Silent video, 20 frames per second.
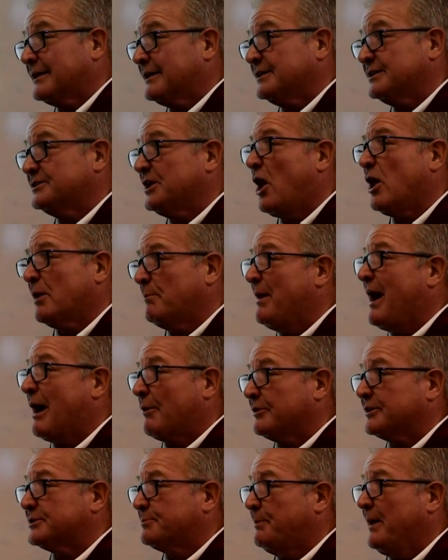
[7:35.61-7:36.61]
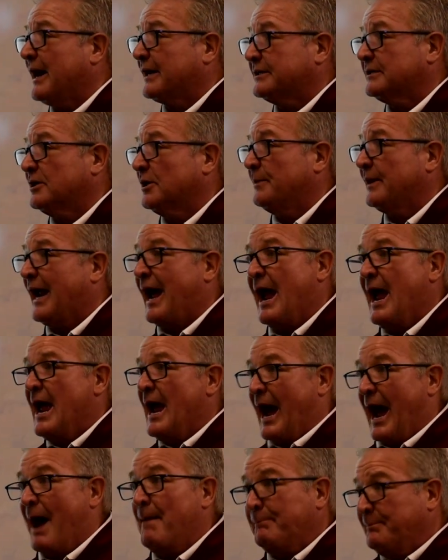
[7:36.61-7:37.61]
Because it's all about respect a little bit. I
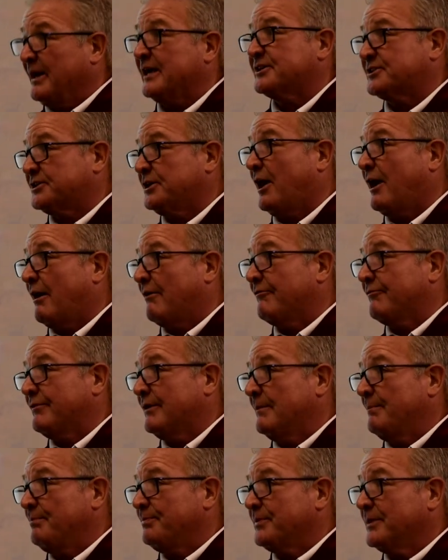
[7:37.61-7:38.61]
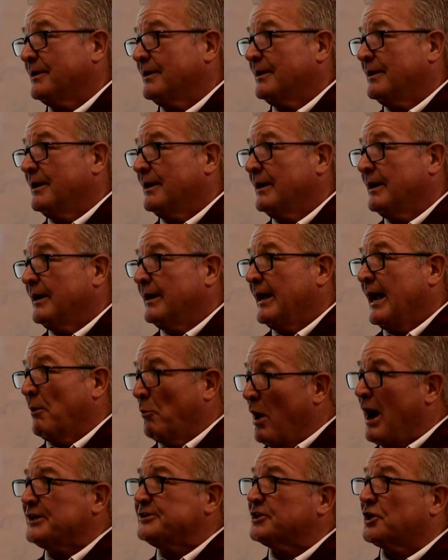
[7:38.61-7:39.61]
pissed off. It
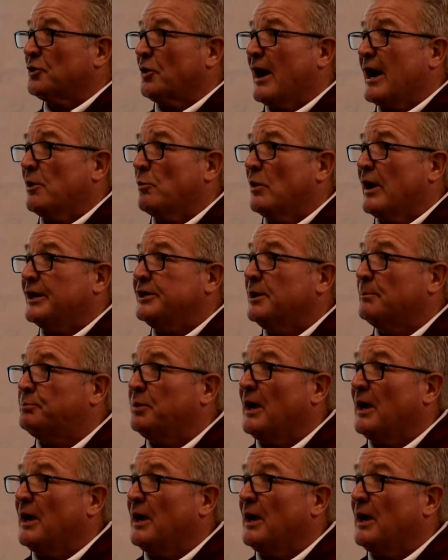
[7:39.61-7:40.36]
was a great win. You